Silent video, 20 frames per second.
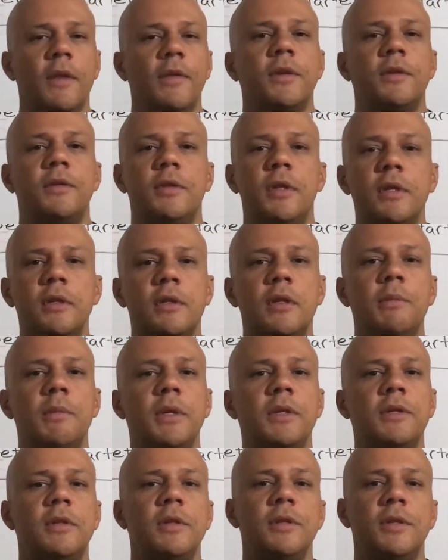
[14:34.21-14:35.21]
The system
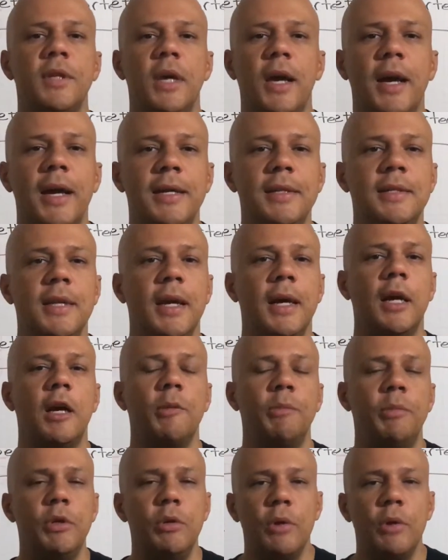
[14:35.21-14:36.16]
is designed to help